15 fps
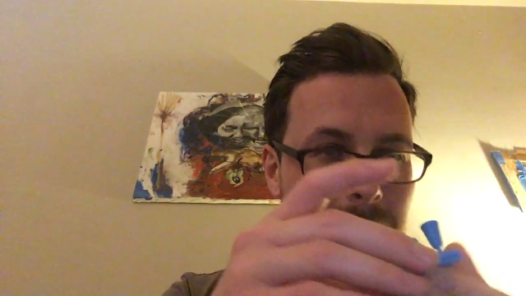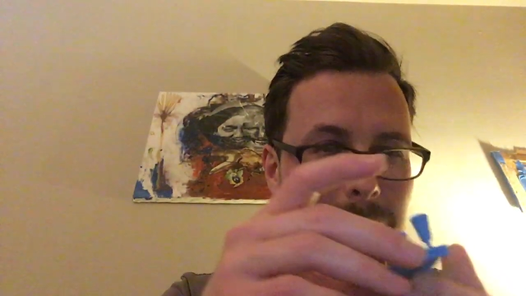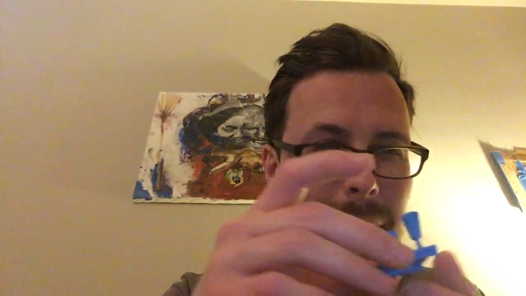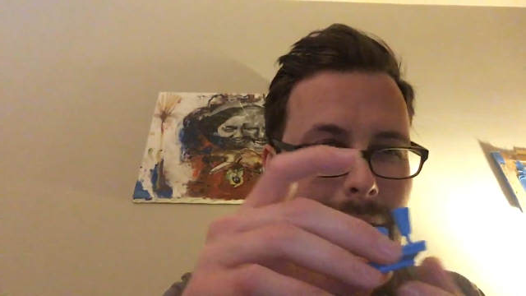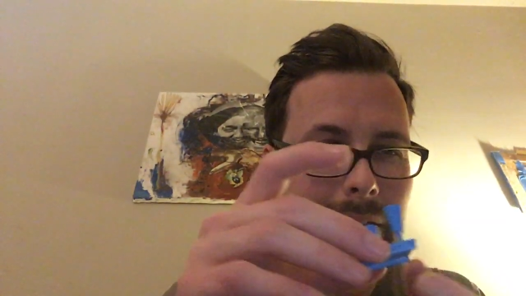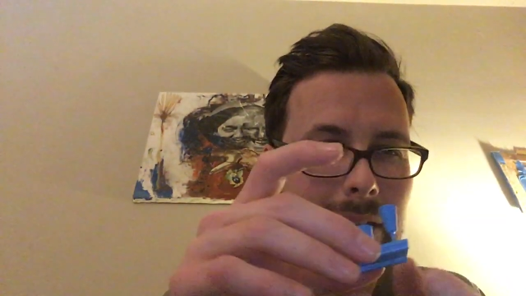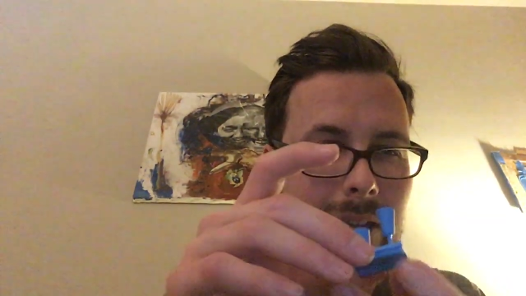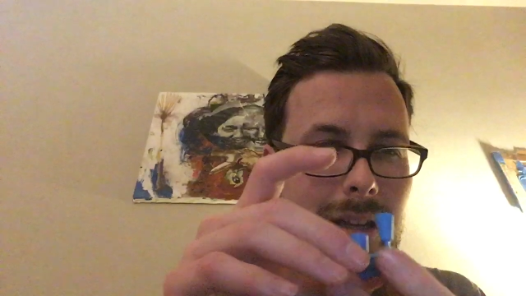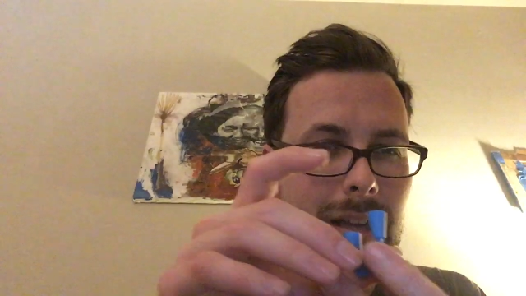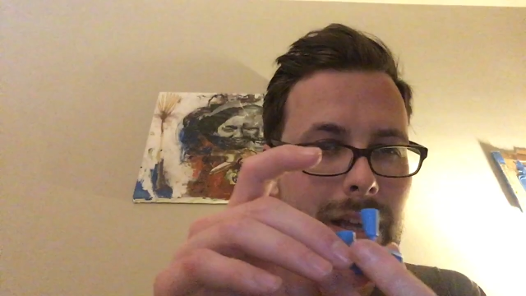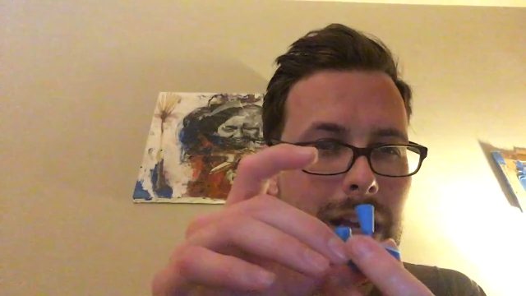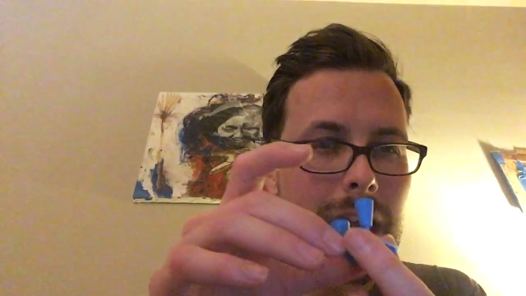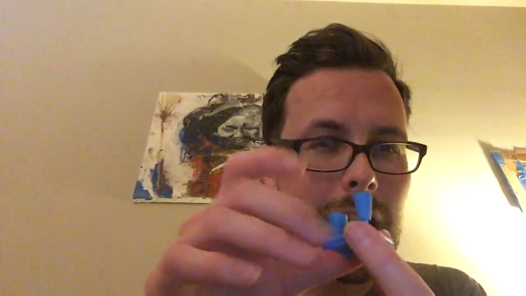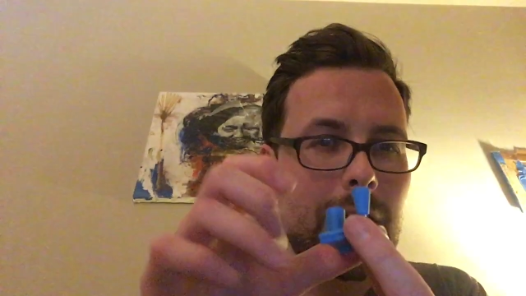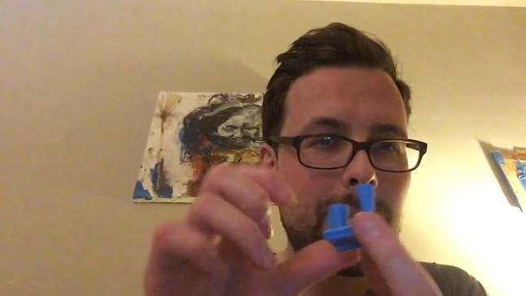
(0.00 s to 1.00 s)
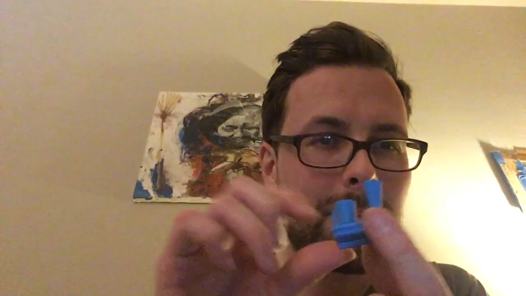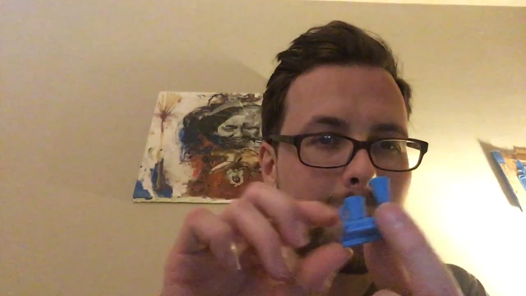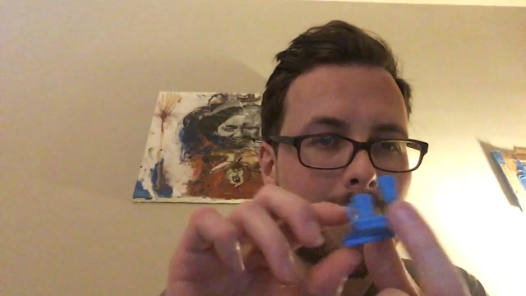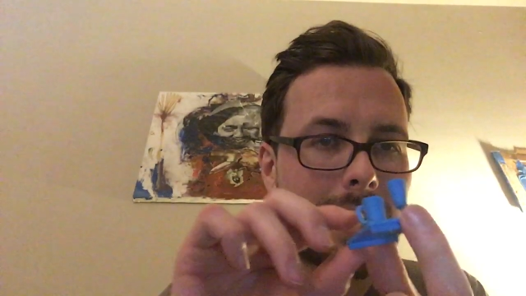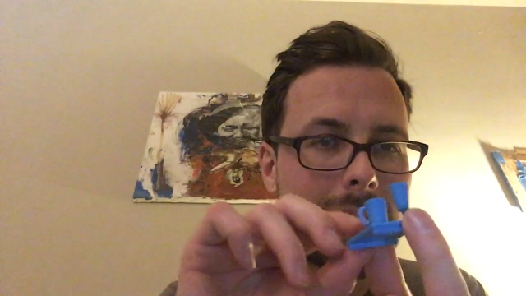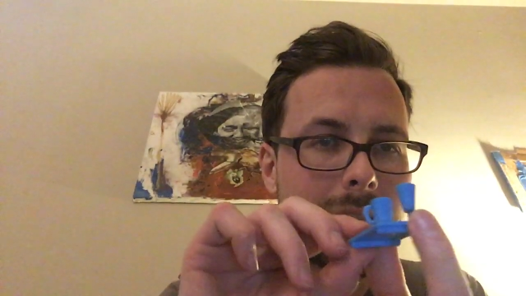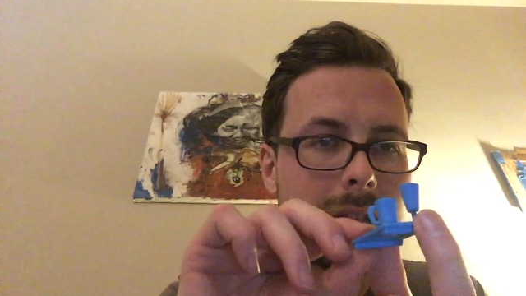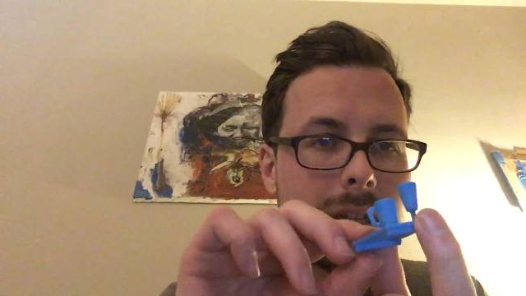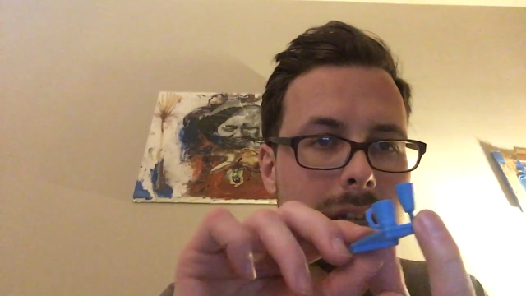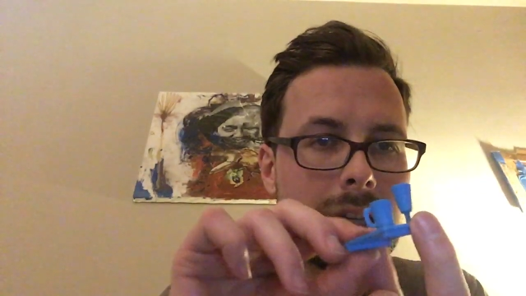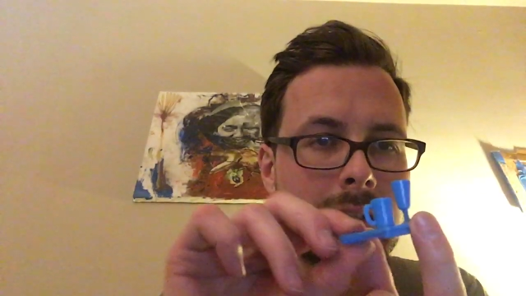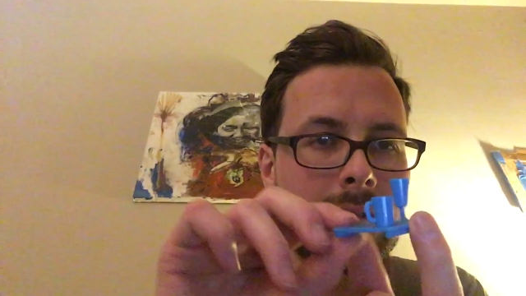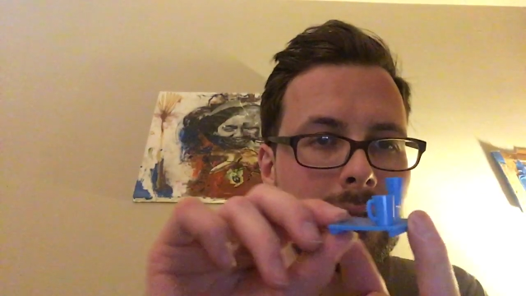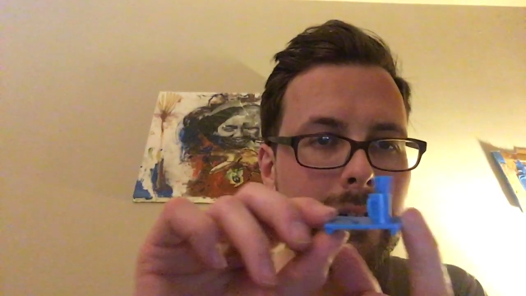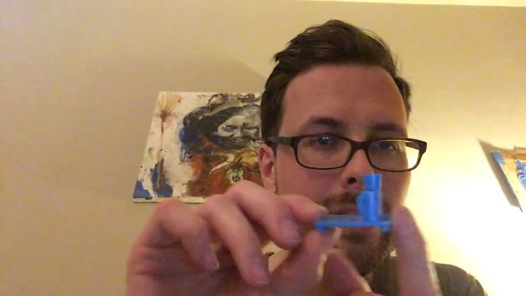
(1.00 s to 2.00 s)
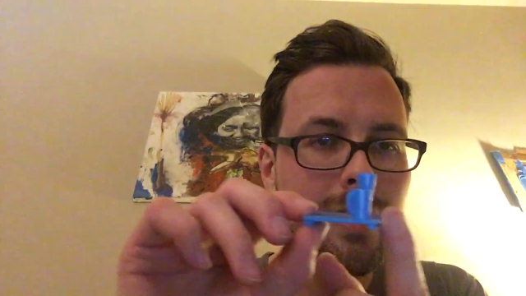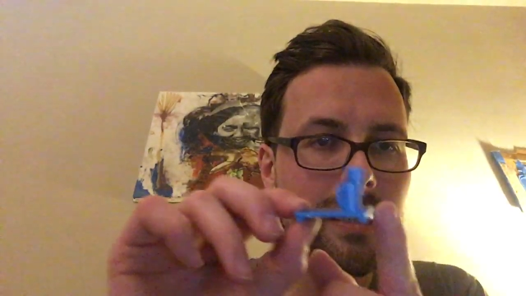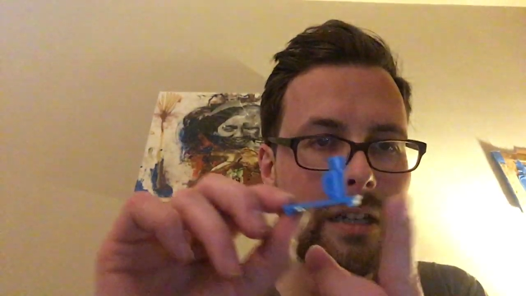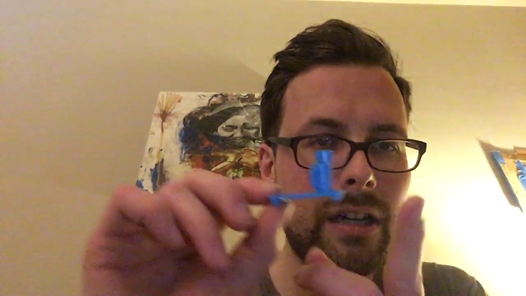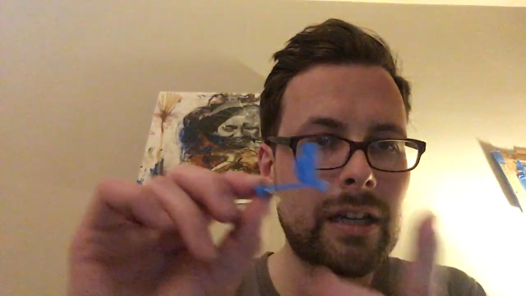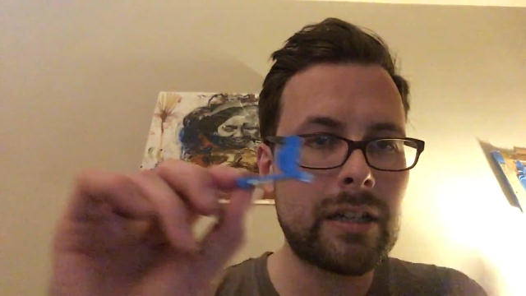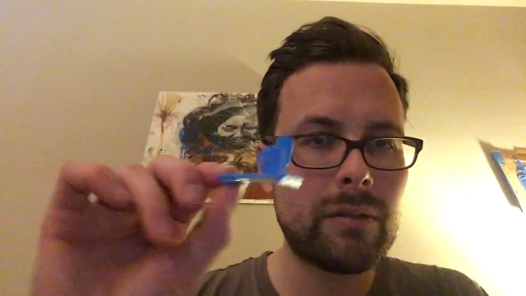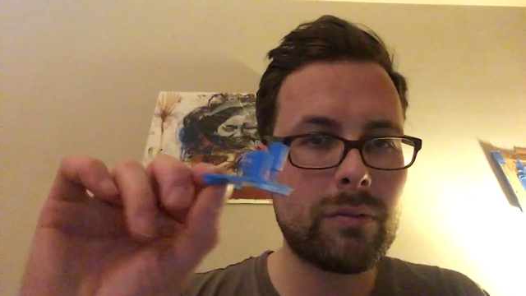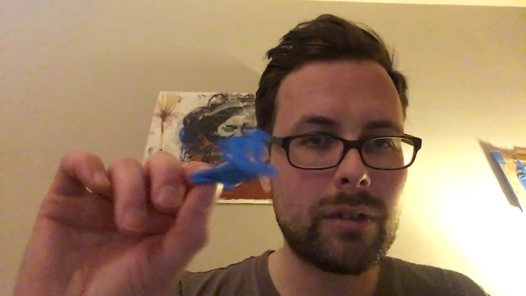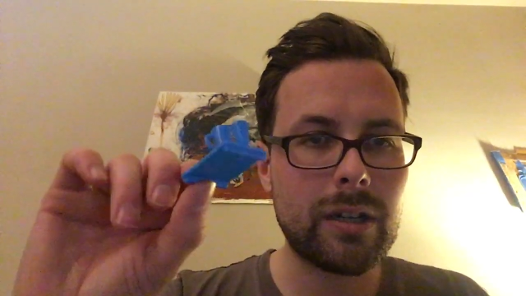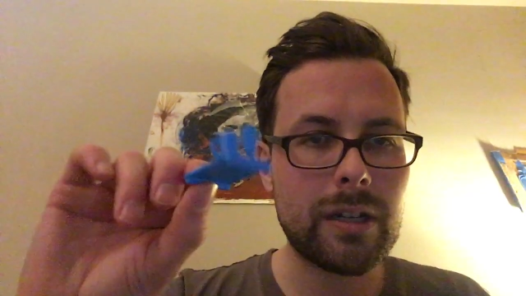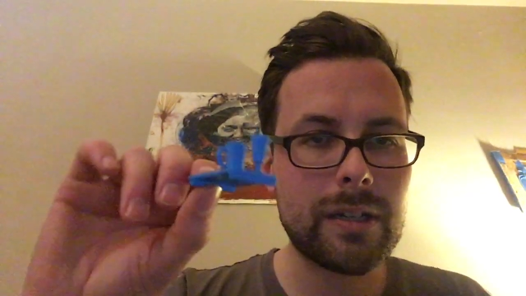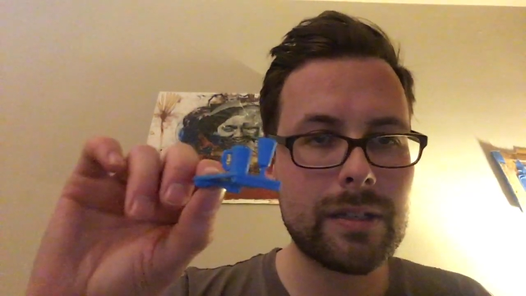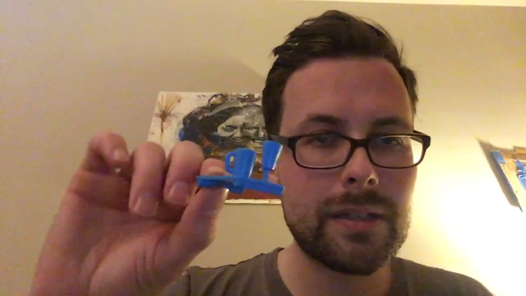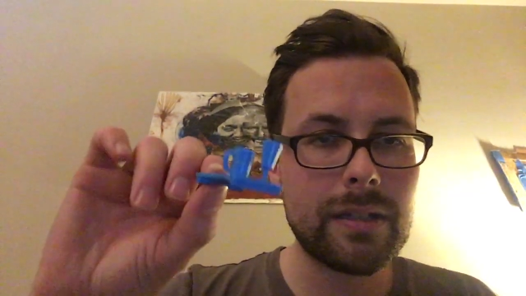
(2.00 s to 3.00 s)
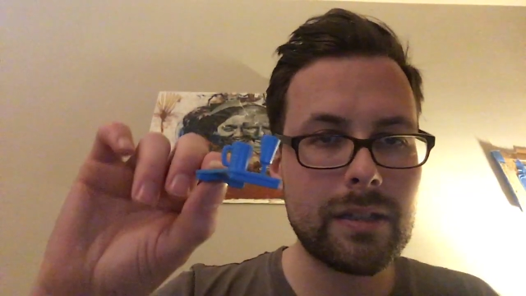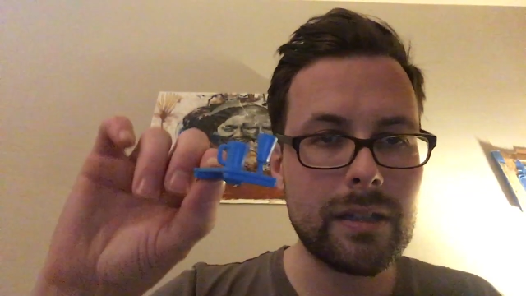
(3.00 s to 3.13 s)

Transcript: big, but it kind of works.